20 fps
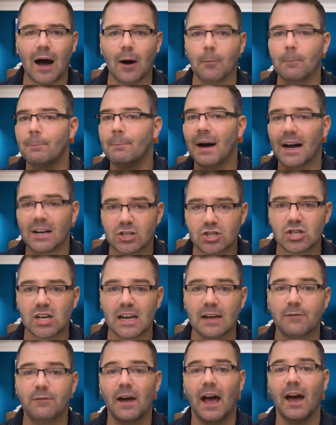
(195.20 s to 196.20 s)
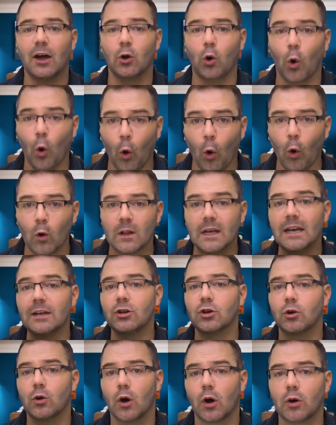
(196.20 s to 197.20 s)
much, if at all, in
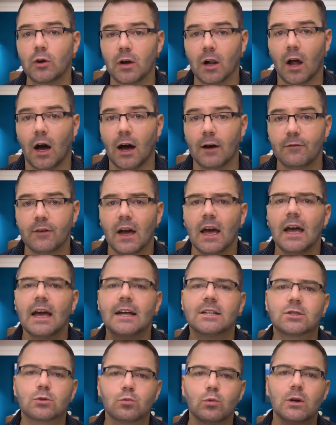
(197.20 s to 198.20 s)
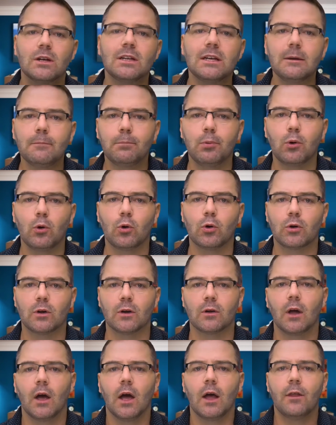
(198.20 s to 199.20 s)
your own life, it's really
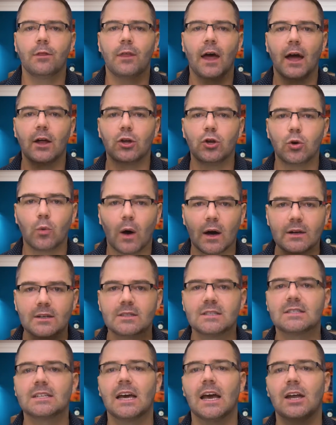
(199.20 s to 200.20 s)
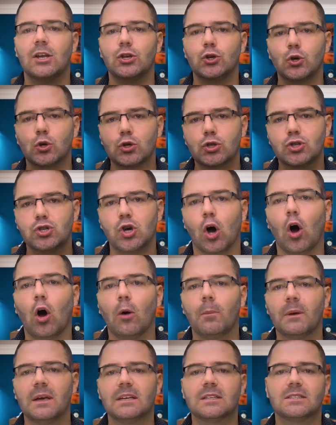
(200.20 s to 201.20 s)
important that you understand your
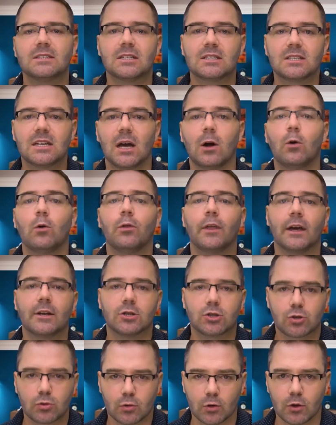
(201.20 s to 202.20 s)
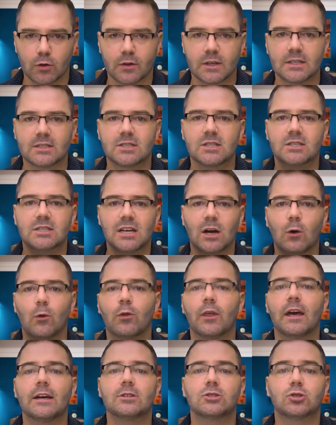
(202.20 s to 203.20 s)
job is to tell their truth, is to tell
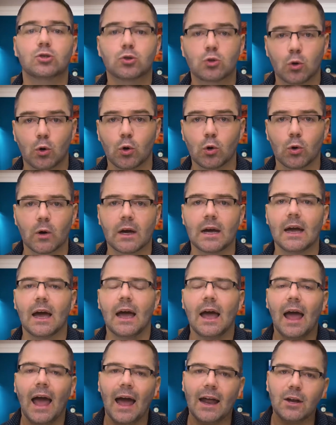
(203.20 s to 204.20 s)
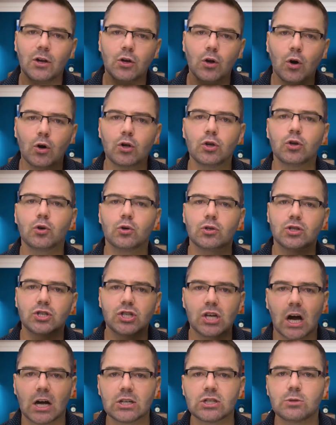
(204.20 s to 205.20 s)
their story, and not your
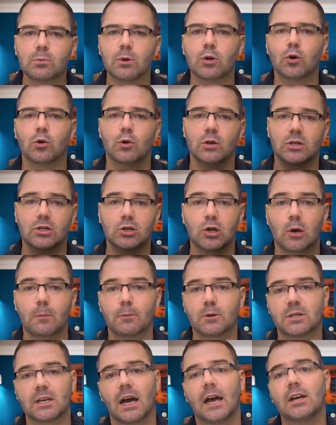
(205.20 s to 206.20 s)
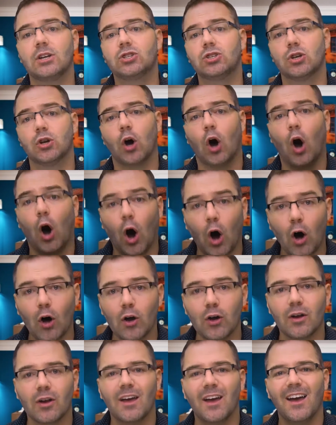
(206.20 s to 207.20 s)
judgment or interpretation
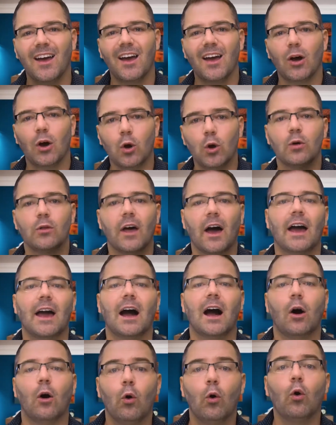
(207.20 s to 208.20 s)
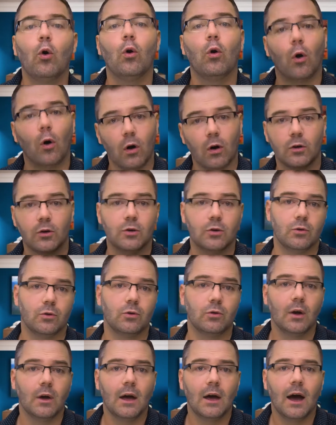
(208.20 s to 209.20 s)
on who they are or on
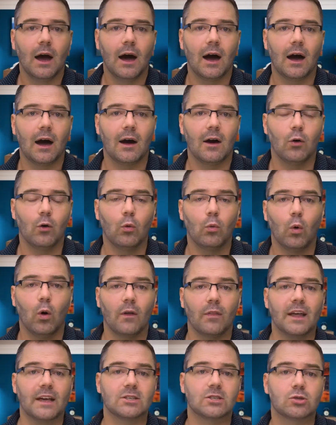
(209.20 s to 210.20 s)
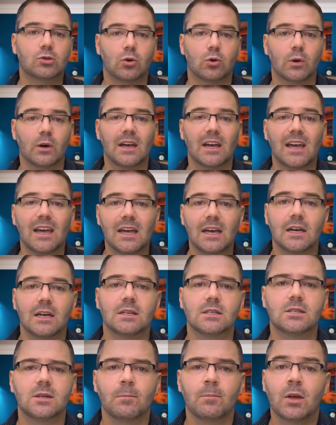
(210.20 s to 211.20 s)
who or what their story
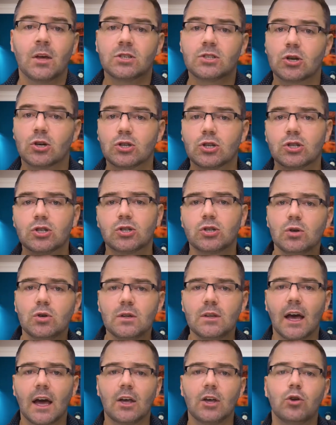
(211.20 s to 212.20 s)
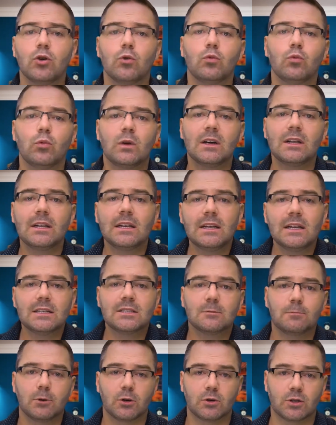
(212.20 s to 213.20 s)
is. So to do that, you really need
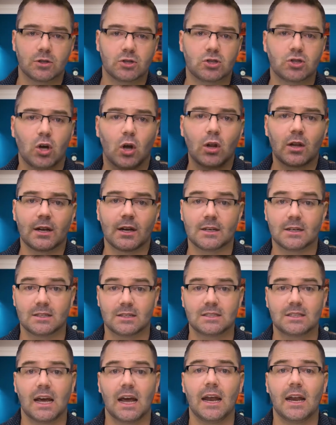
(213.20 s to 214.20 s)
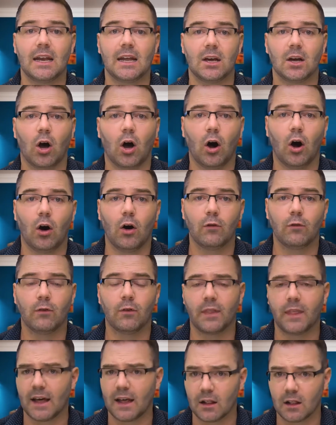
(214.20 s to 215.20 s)
to build a solid understanding of
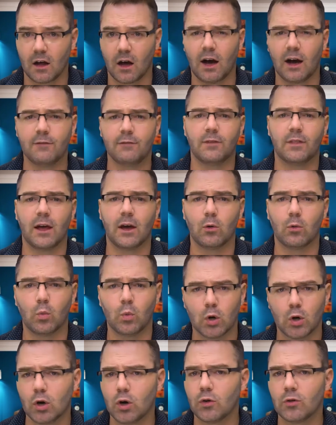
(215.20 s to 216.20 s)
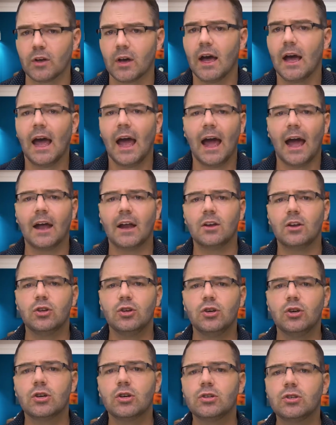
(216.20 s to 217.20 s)
their life, their world, and
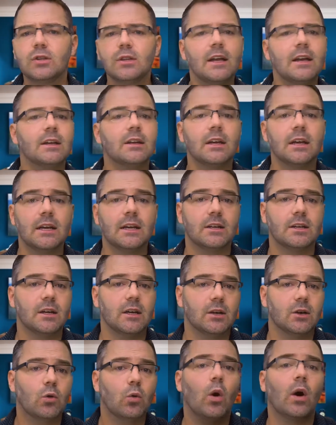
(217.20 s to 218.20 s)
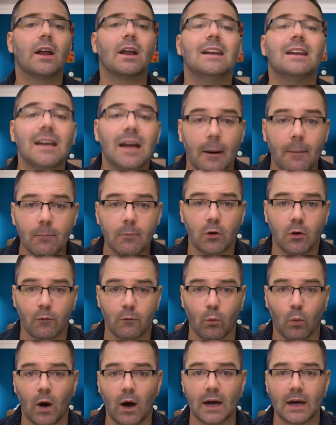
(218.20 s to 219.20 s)
you can do that in quite a number
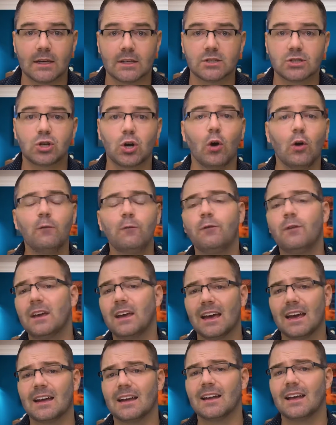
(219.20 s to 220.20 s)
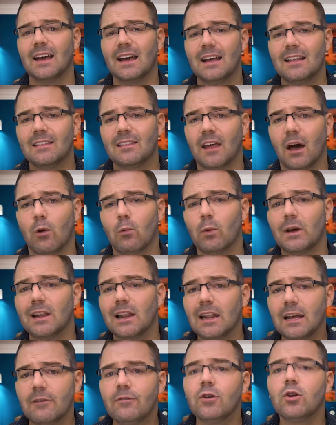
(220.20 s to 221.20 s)
of ways. Don't forget that we
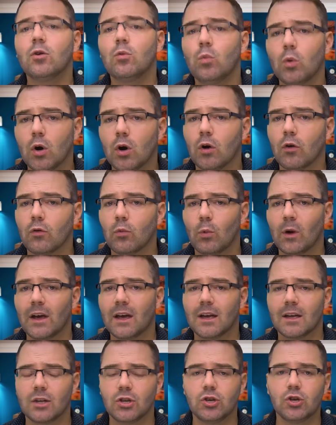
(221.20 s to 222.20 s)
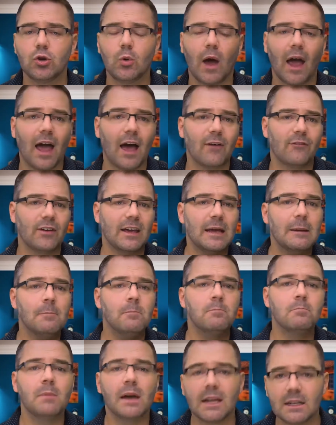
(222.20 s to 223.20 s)
live in a world where you have
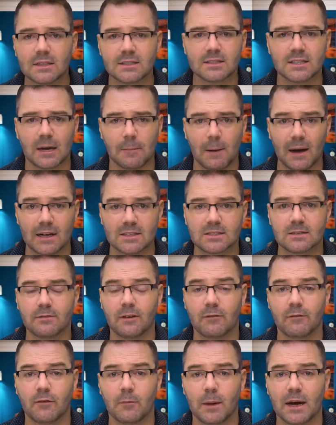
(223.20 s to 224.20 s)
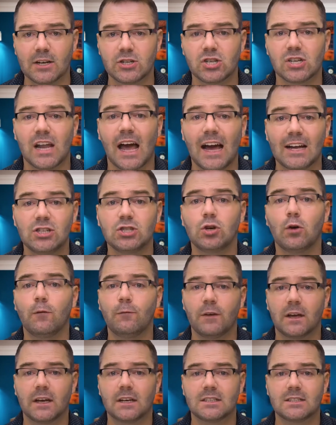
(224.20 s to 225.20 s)
immense amounts of information at your
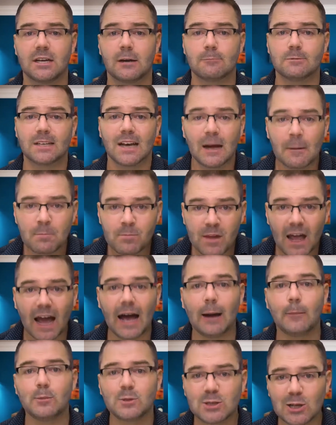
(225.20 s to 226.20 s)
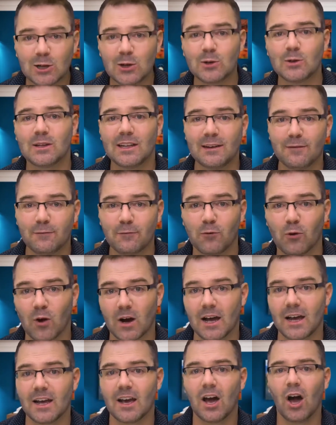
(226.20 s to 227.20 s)
fingertips, absolutely
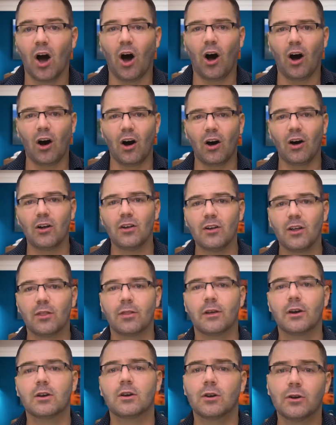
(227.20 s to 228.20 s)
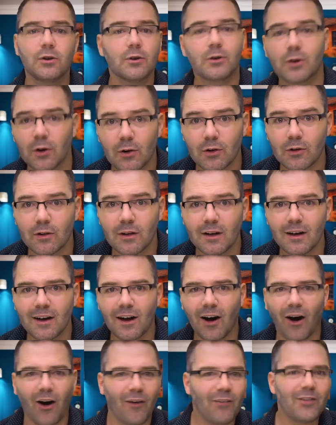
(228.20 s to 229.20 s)
free, on the Google,
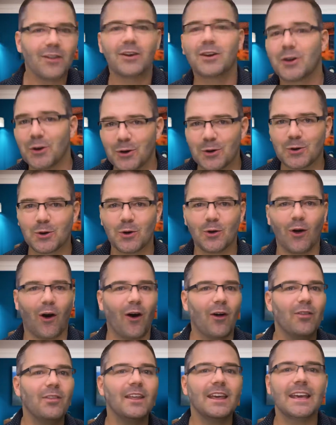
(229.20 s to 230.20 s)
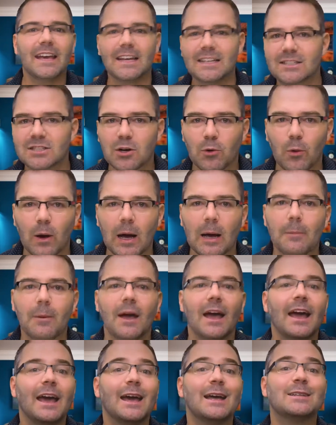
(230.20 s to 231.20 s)
on the interweb.
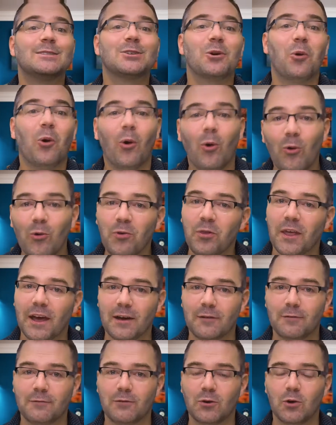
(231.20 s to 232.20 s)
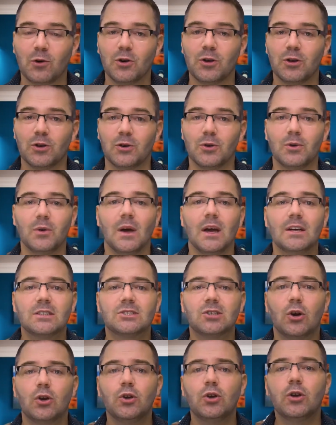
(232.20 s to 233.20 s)
It's all there for you.
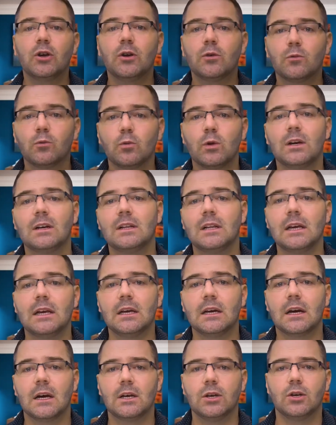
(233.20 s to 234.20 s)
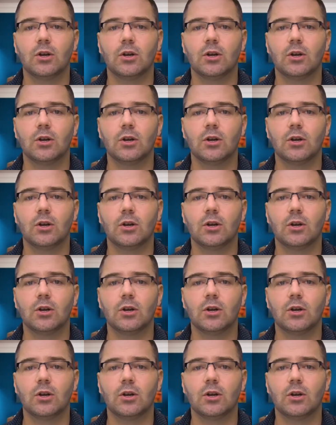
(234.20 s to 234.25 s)
So you can really,